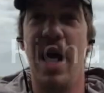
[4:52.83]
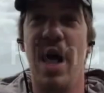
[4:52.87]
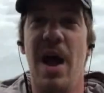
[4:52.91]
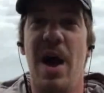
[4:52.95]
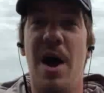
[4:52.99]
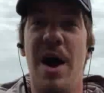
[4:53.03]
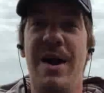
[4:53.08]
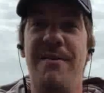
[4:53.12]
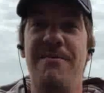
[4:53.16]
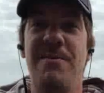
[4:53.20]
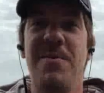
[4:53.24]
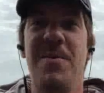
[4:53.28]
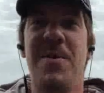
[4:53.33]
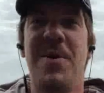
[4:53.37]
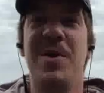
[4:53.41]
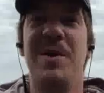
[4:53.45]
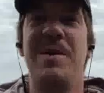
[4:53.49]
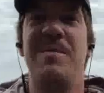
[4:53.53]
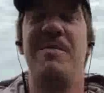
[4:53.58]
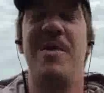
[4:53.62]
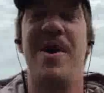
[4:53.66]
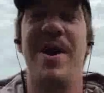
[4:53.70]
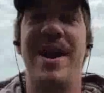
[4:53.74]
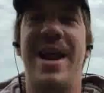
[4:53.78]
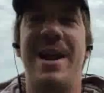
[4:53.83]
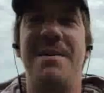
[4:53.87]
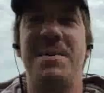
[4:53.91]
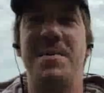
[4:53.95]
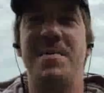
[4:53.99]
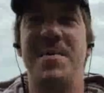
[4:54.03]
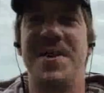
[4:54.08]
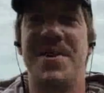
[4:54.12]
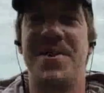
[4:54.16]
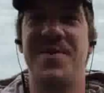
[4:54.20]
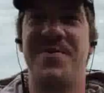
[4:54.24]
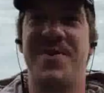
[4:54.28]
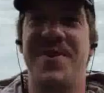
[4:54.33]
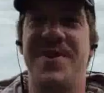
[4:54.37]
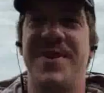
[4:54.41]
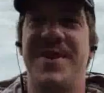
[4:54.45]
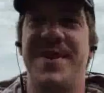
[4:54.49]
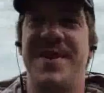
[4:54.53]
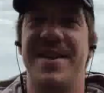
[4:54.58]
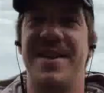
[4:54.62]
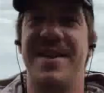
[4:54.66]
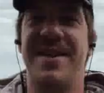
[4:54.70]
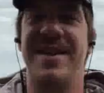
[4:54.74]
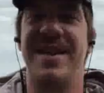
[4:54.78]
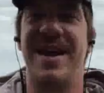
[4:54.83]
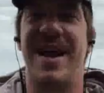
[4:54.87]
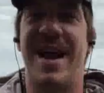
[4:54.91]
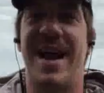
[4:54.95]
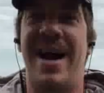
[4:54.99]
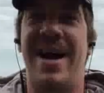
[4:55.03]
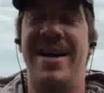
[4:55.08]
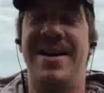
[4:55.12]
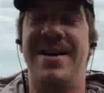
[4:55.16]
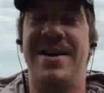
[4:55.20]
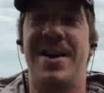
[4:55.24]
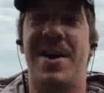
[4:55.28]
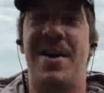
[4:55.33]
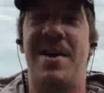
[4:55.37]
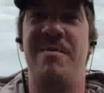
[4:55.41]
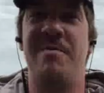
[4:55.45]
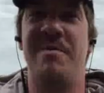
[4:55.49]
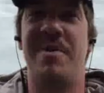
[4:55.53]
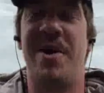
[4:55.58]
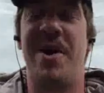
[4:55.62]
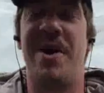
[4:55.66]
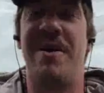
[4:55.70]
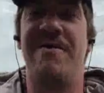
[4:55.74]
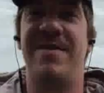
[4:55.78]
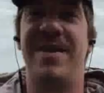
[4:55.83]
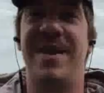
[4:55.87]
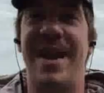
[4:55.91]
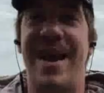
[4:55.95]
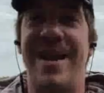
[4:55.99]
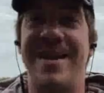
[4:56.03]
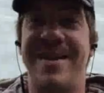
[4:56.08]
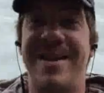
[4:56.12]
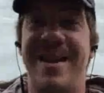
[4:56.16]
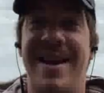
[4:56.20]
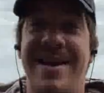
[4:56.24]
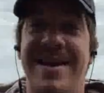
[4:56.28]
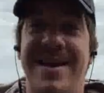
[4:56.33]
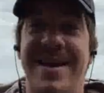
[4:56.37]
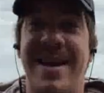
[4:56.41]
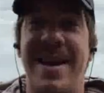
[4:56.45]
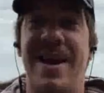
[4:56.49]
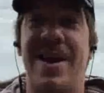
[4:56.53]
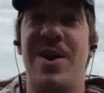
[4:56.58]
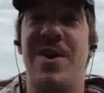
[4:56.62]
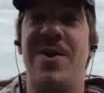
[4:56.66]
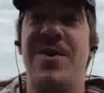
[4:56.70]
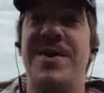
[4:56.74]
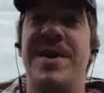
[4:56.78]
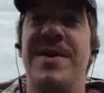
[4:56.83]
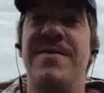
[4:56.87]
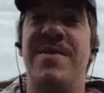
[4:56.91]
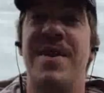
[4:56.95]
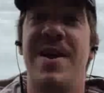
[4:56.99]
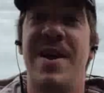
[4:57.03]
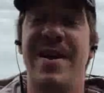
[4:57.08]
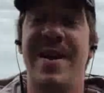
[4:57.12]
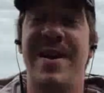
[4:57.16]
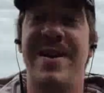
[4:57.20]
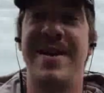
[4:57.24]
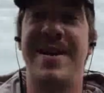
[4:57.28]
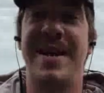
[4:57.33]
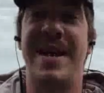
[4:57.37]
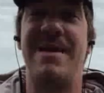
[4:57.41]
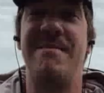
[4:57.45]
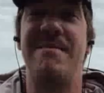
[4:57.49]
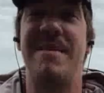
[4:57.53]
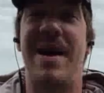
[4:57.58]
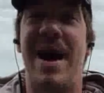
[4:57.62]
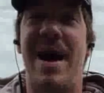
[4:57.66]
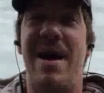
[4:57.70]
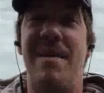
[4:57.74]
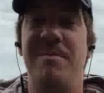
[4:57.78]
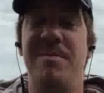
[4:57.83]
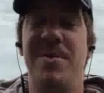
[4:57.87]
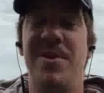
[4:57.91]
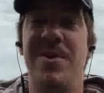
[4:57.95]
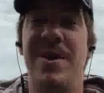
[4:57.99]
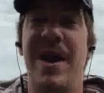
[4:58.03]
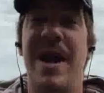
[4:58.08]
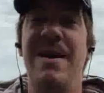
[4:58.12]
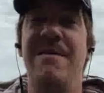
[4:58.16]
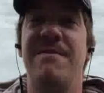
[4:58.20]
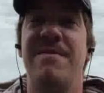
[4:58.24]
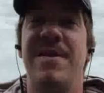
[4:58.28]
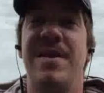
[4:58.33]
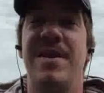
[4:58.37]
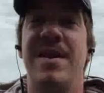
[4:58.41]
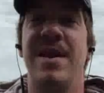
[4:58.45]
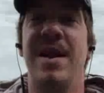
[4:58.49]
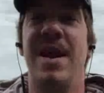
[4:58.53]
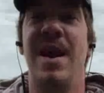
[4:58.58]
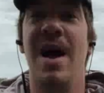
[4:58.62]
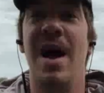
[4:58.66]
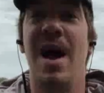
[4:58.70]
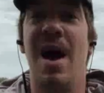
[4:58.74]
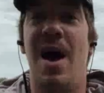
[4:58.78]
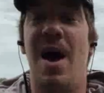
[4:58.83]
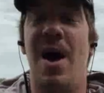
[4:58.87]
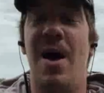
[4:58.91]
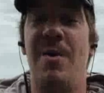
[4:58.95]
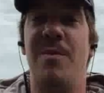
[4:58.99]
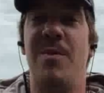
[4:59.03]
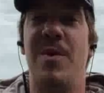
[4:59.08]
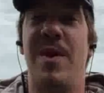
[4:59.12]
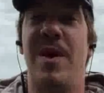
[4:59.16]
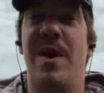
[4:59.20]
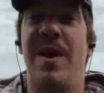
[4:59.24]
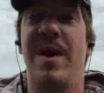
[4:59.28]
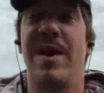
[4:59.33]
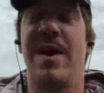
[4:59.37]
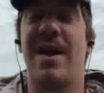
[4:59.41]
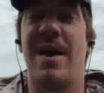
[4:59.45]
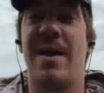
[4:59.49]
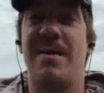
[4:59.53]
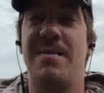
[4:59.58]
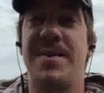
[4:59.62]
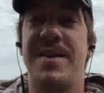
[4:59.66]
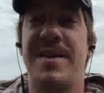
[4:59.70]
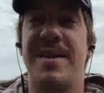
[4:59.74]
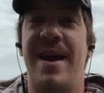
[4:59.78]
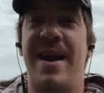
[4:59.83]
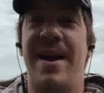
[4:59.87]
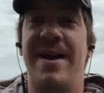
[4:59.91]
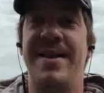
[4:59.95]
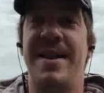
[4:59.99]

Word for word: Hi everyone, my name's Mr Richardson and I'm part of the SEND Inclusive Learning team at Haven. I work upstairs